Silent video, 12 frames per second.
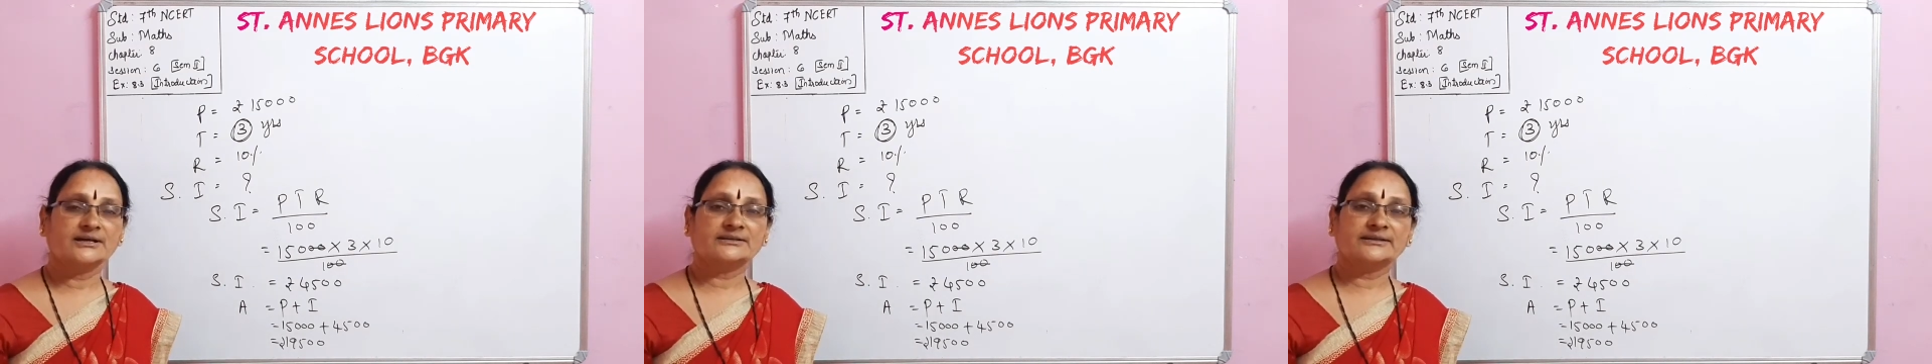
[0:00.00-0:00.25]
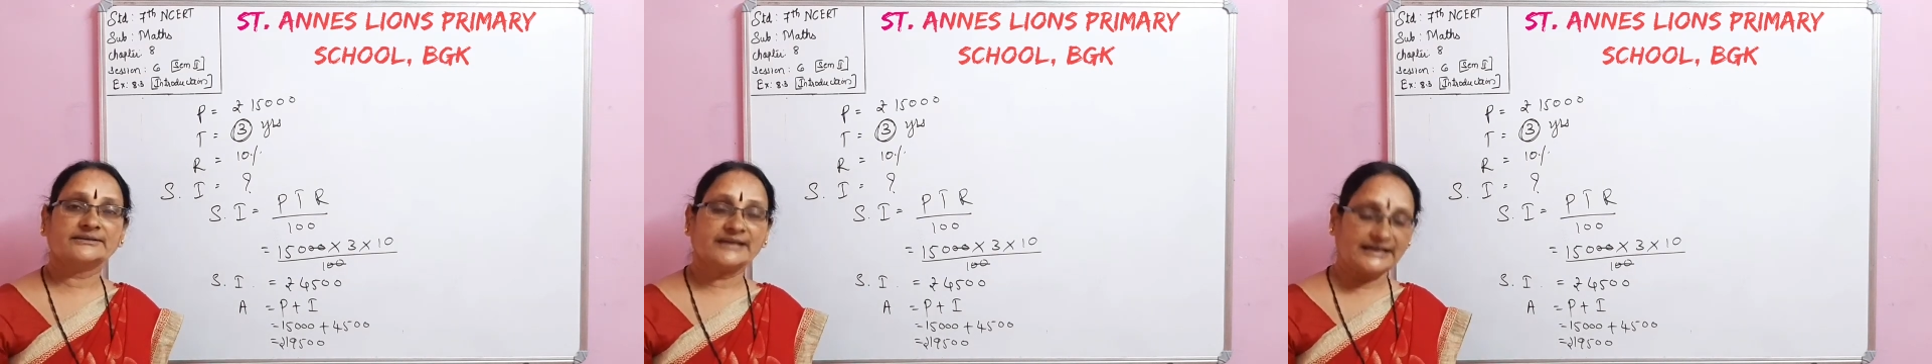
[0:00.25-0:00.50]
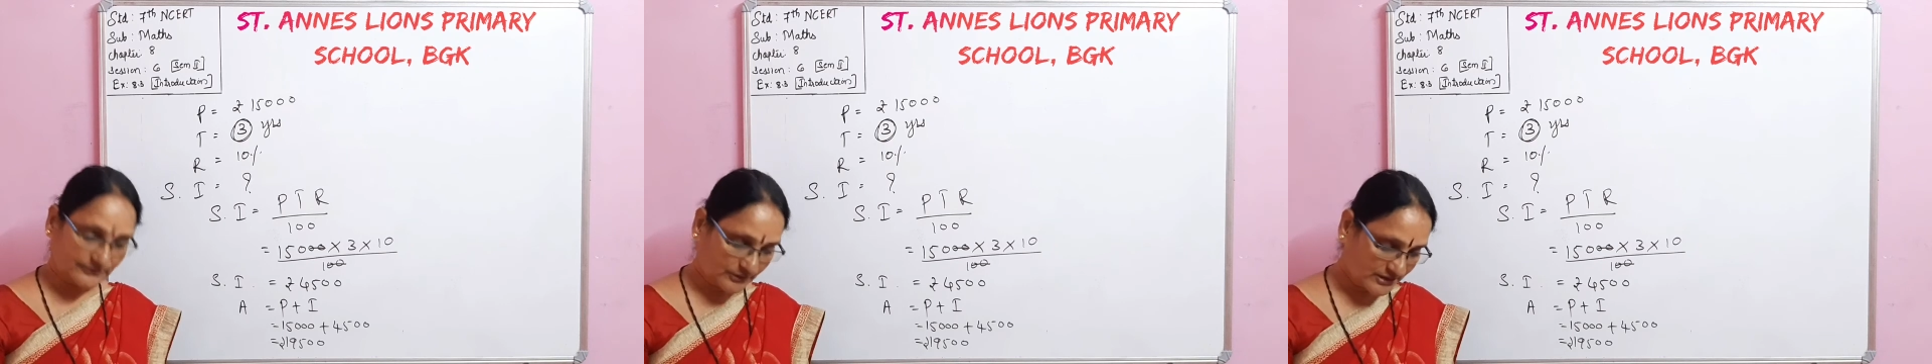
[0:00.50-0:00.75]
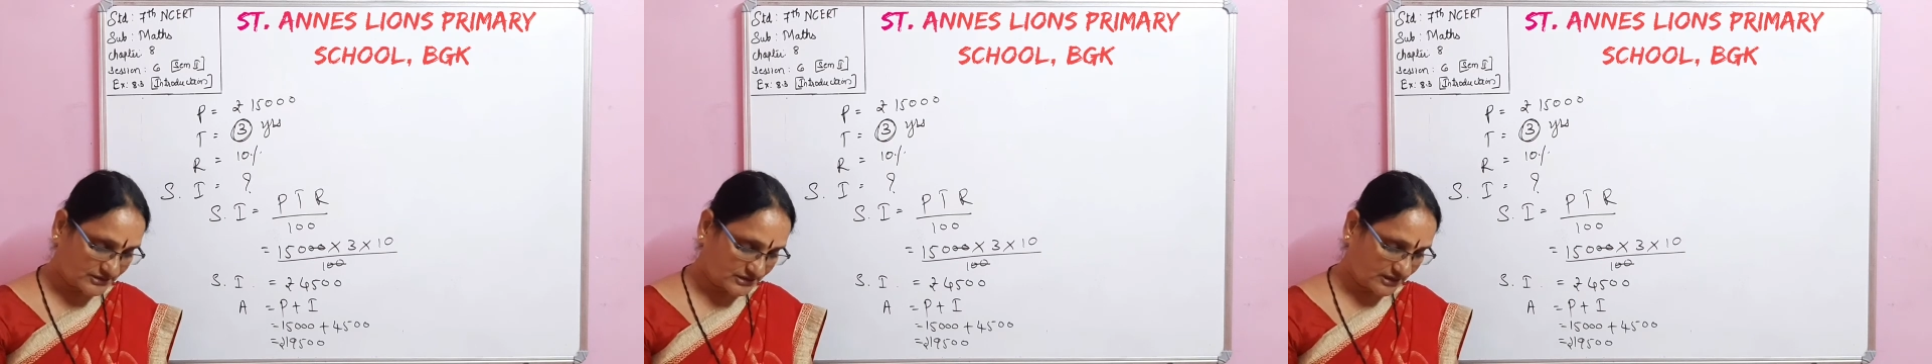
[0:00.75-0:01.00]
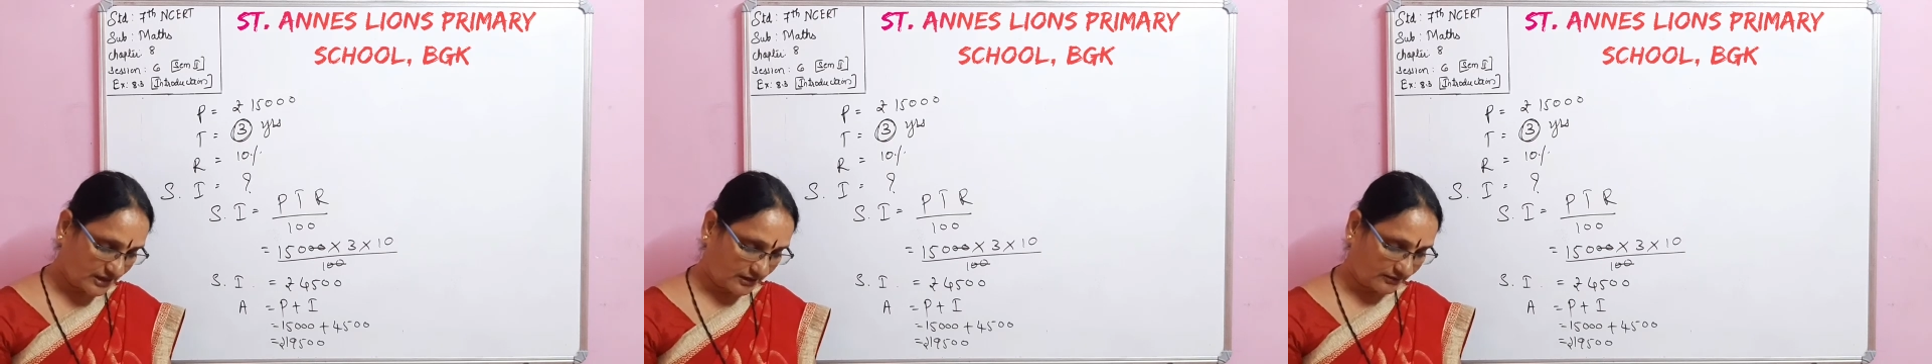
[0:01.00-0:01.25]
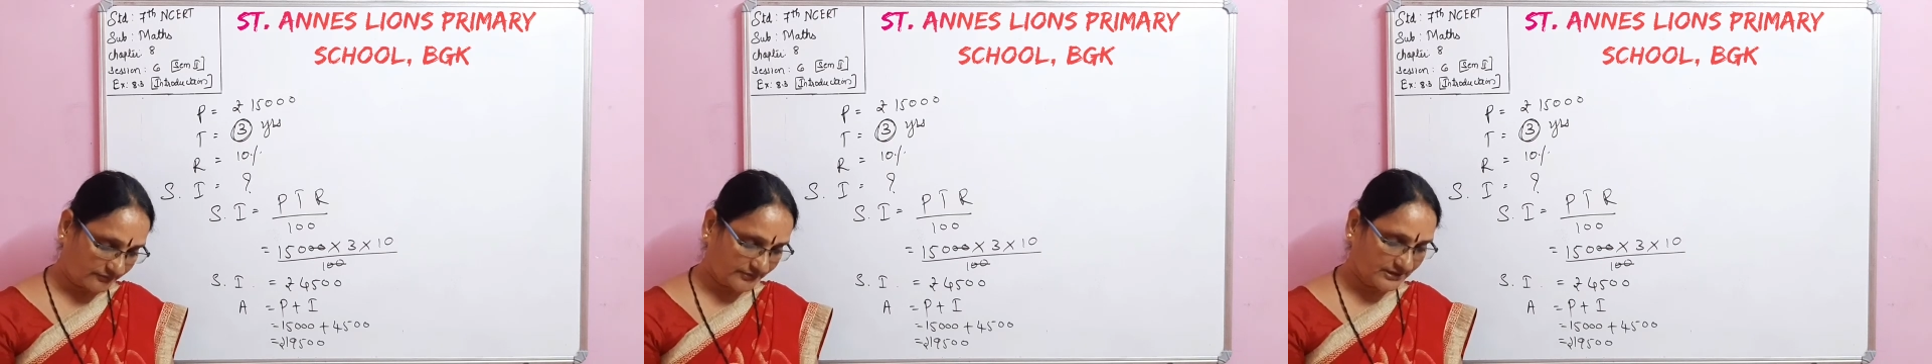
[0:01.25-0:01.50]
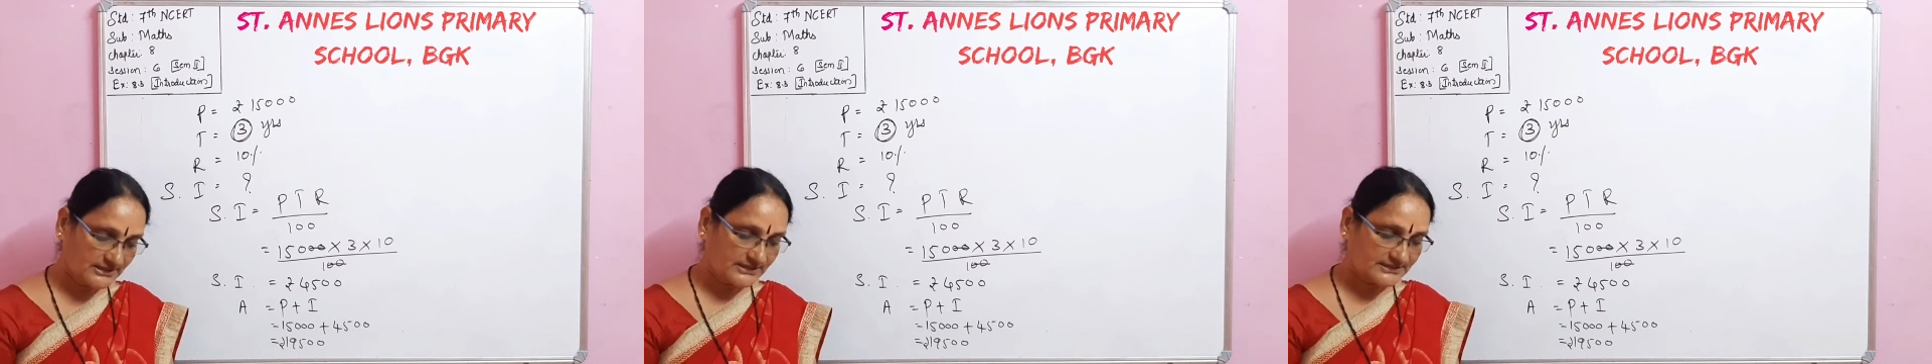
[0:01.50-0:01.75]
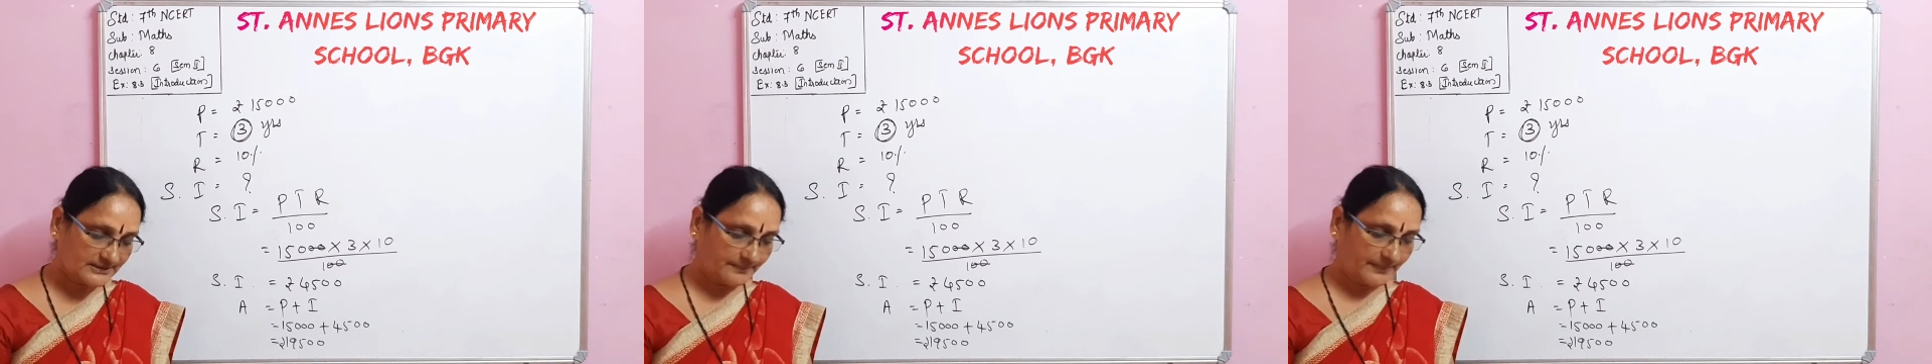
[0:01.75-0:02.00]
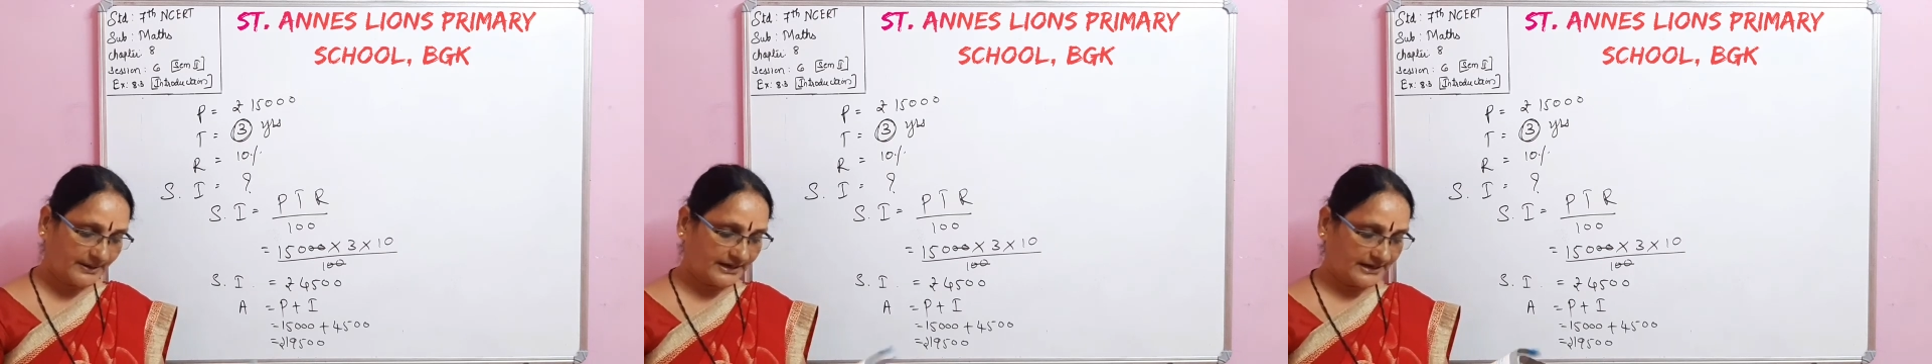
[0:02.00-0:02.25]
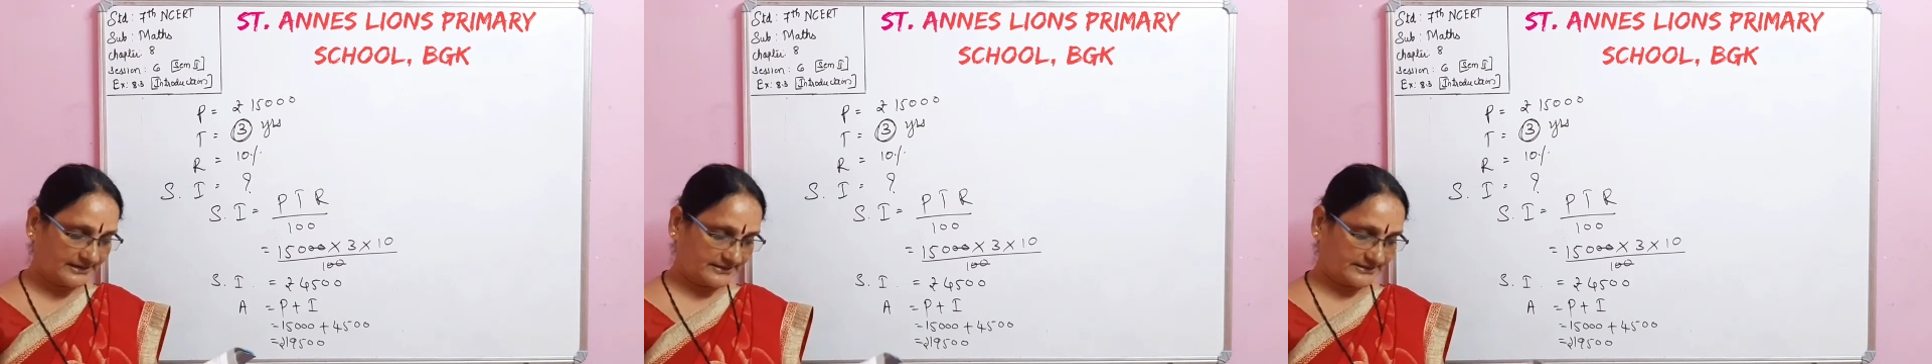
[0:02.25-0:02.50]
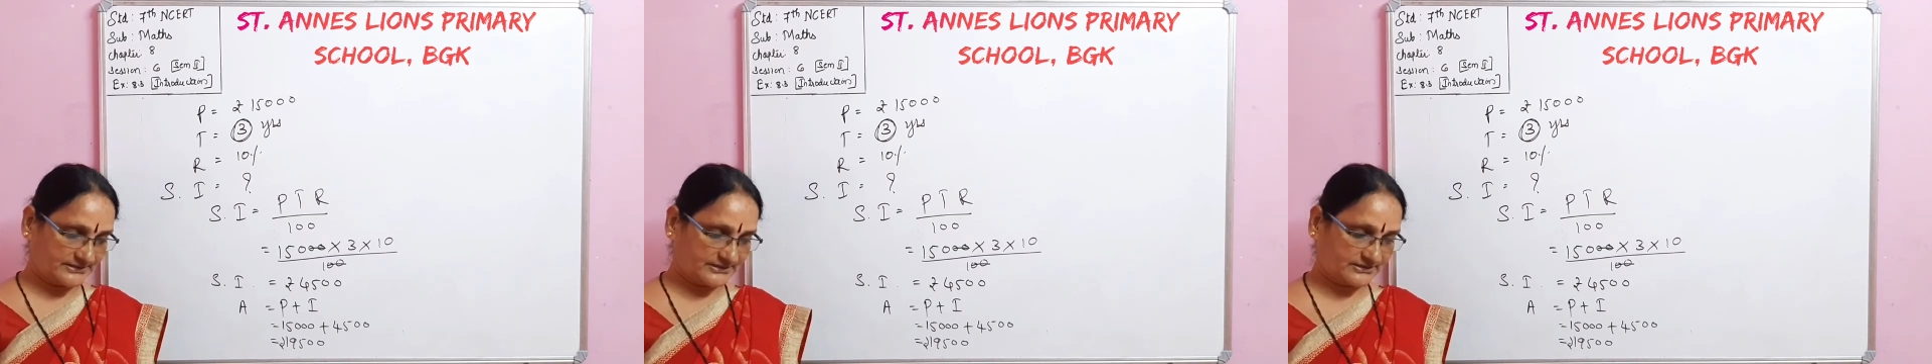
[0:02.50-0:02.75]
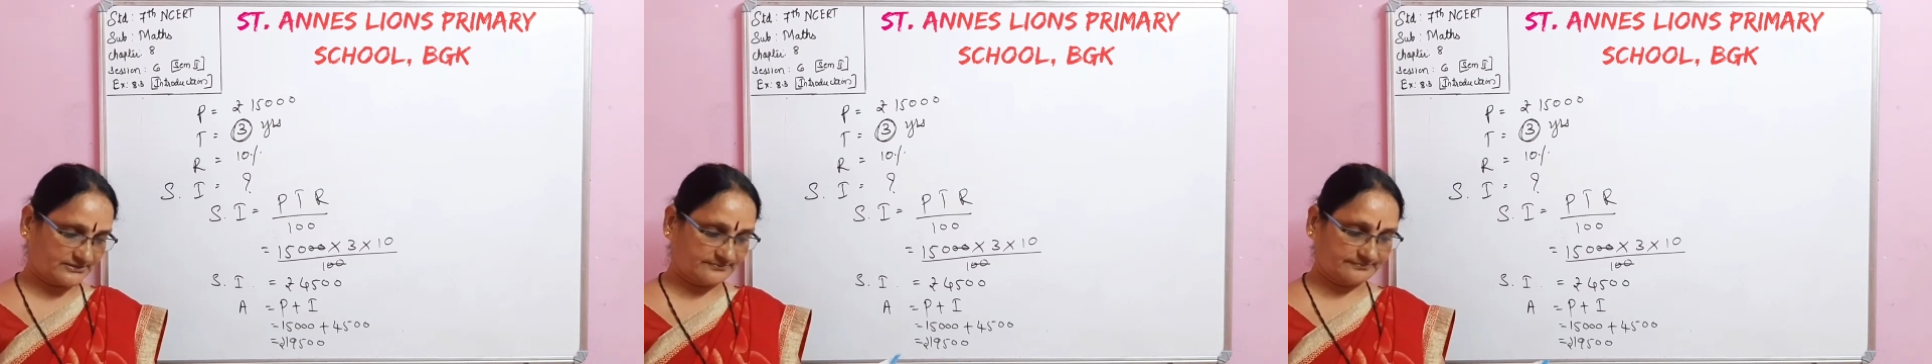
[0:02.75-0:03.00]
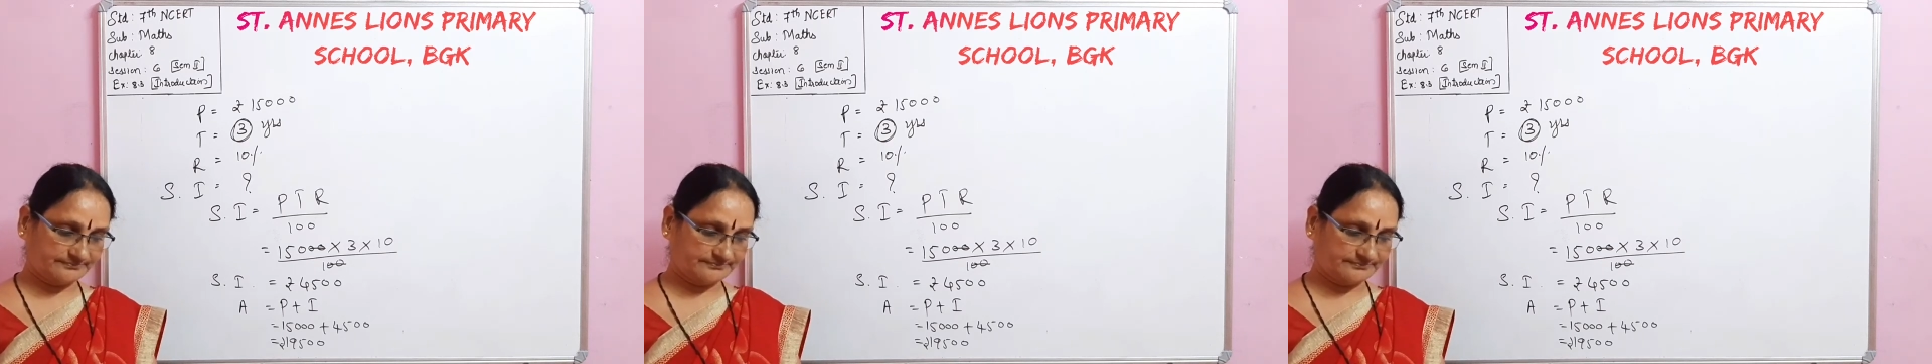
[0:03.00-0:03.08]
the calculation of simple interest.